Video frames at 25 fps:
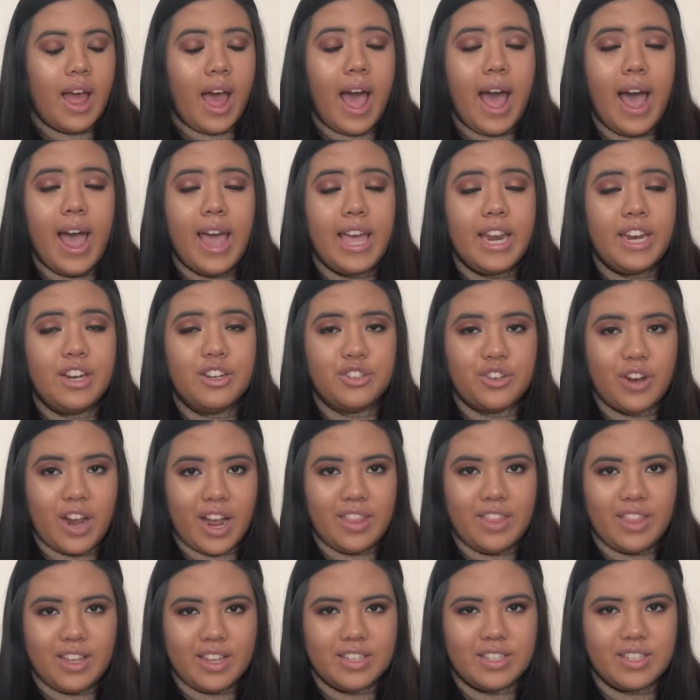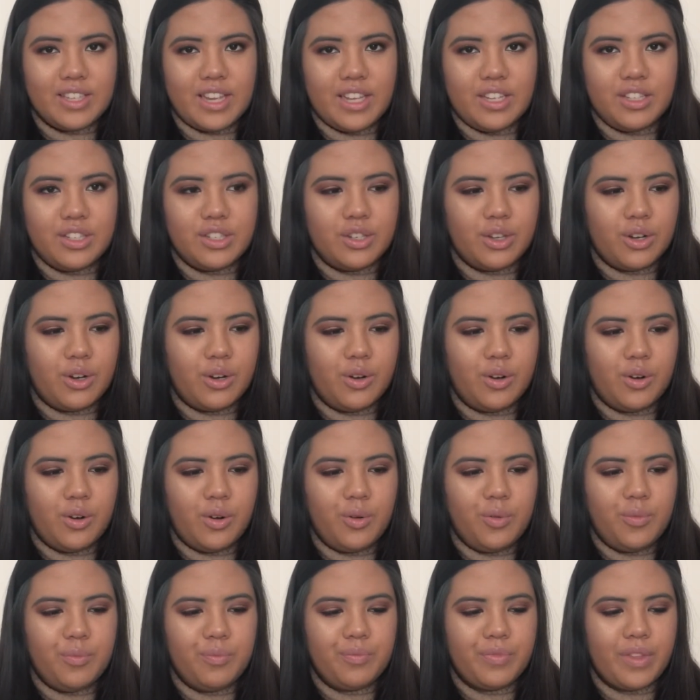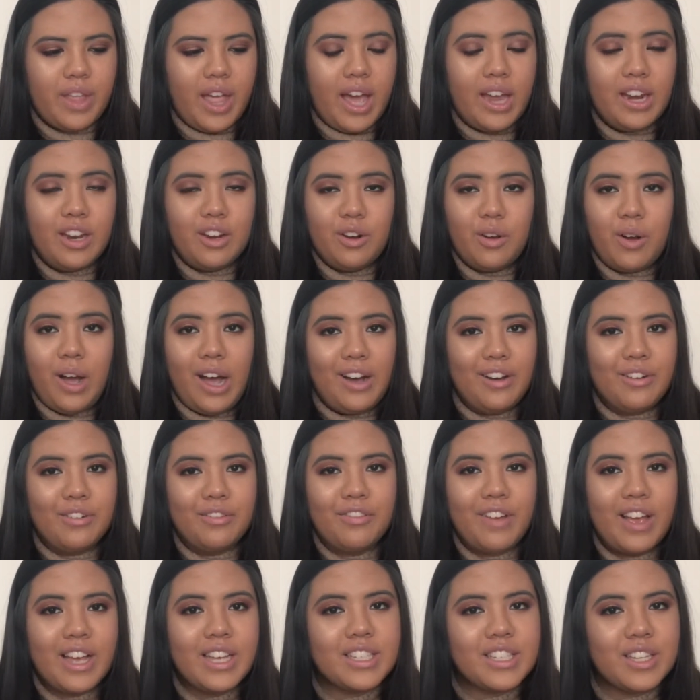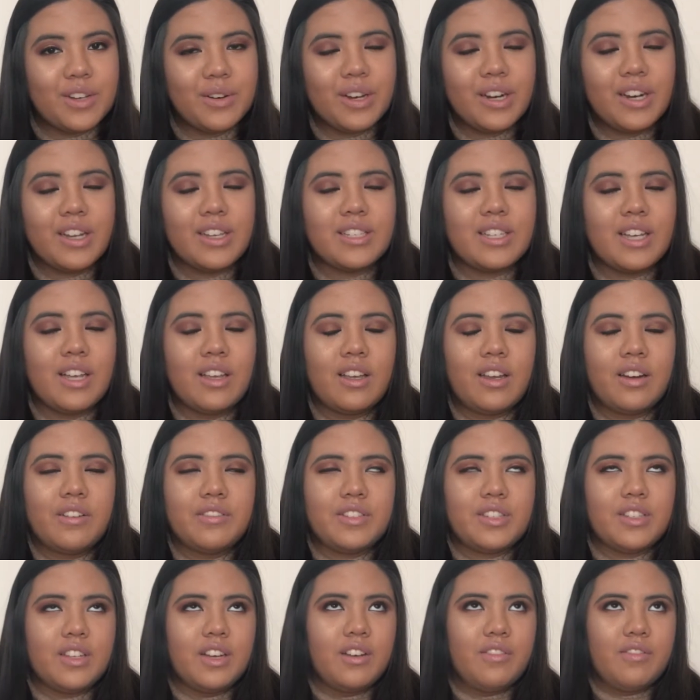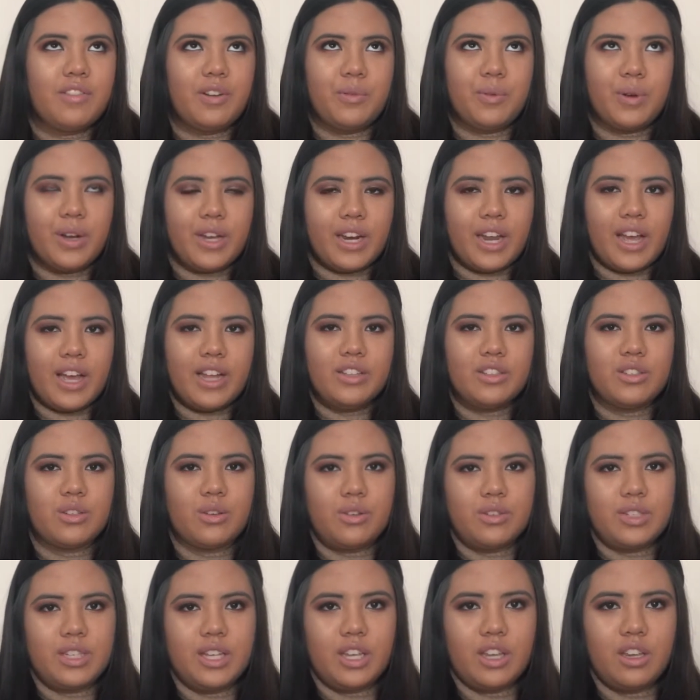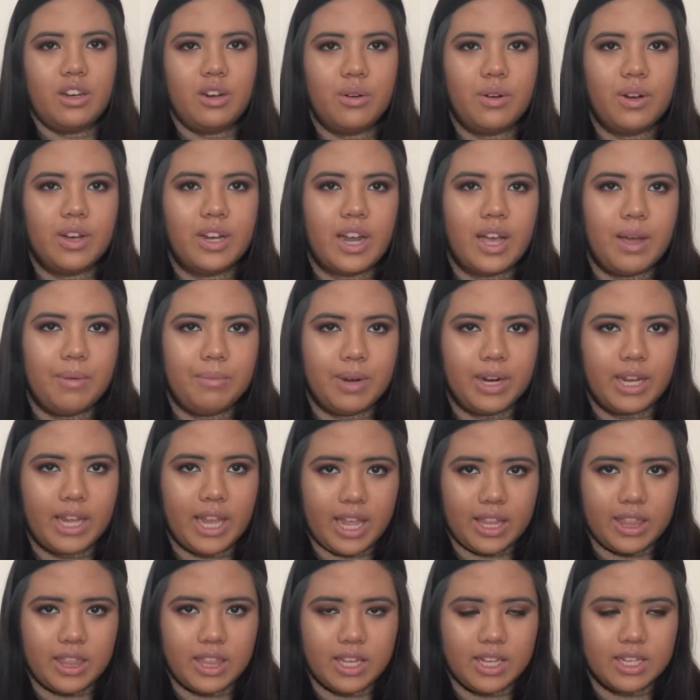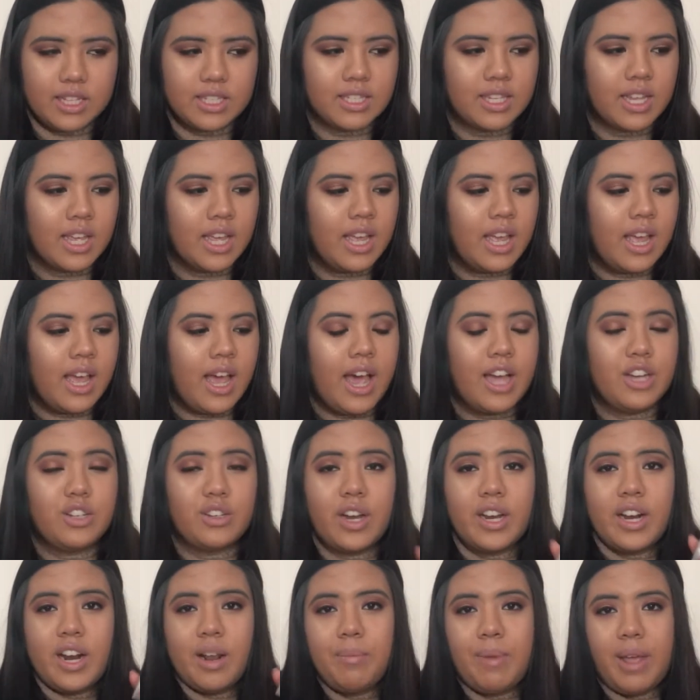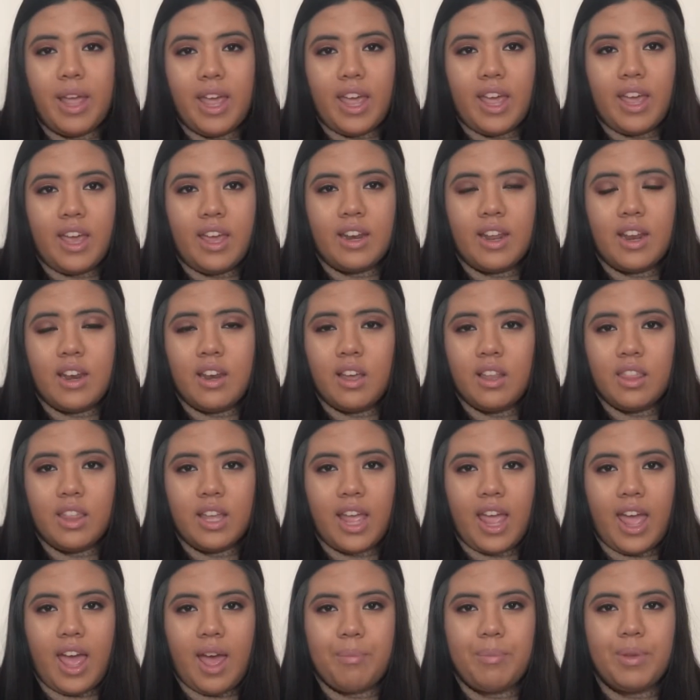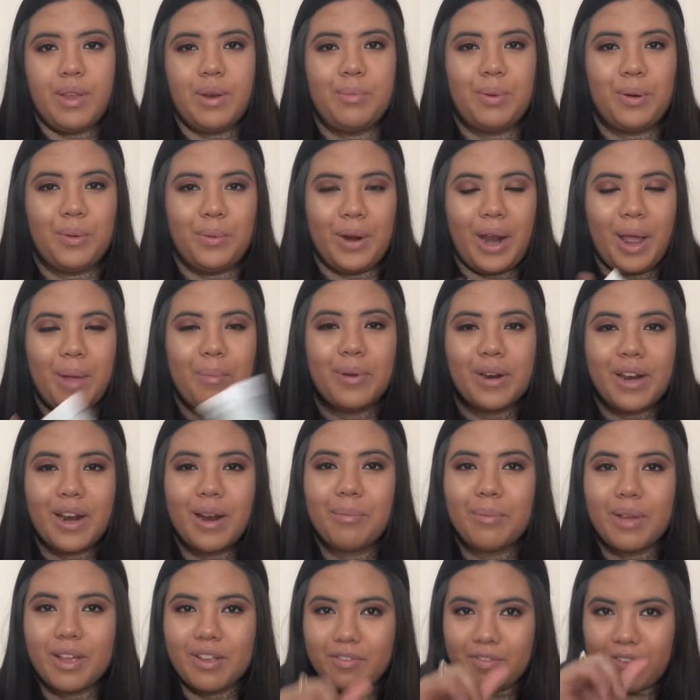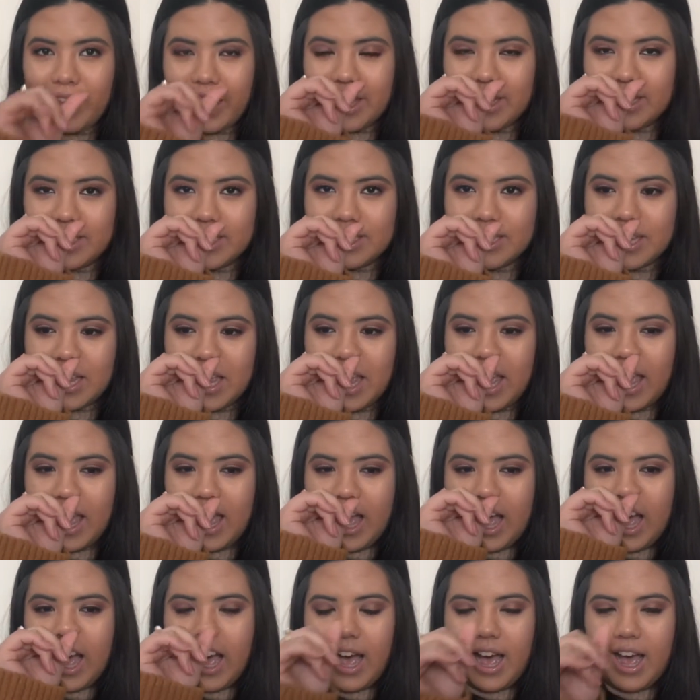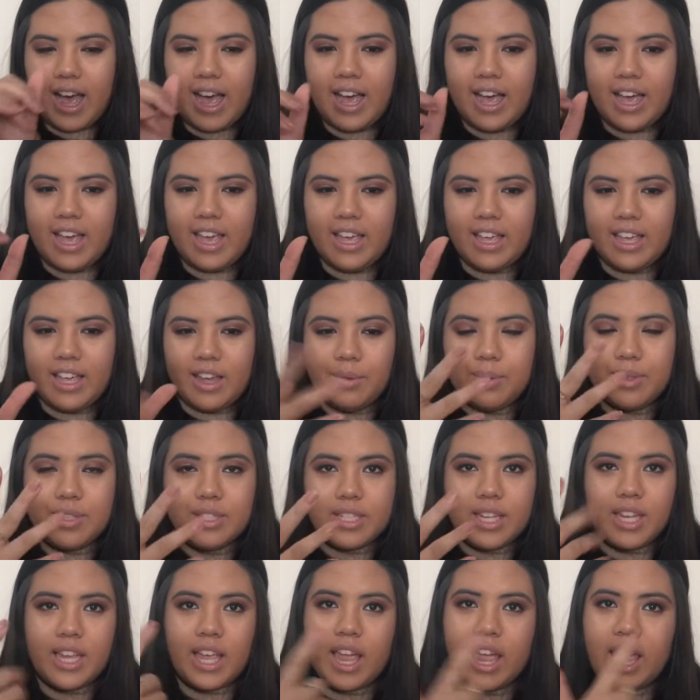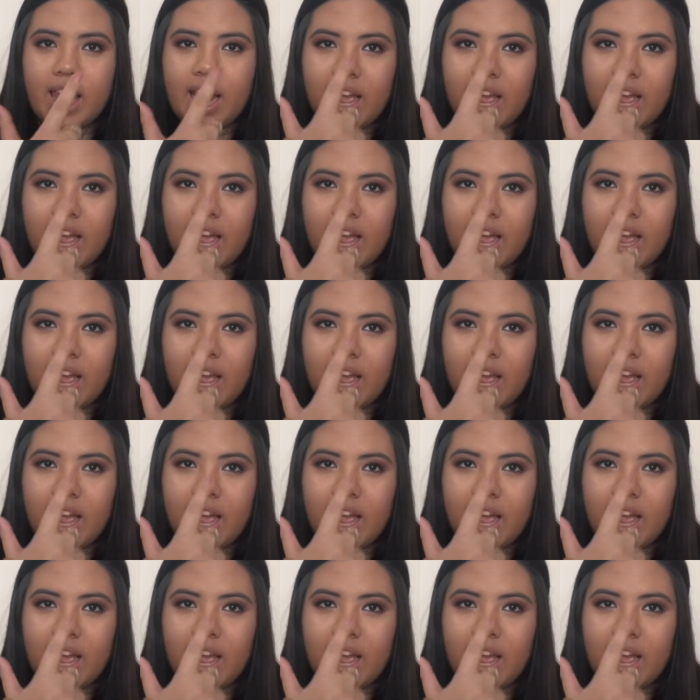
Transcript: I hadn't tried this. And so I didn't know how fast they were gonna sell out of stuff and whatnot. And so I was like, you know what, I'm gonna get this. I tried it on my hand, nothing happened. But when I put it on my face, it was stinging.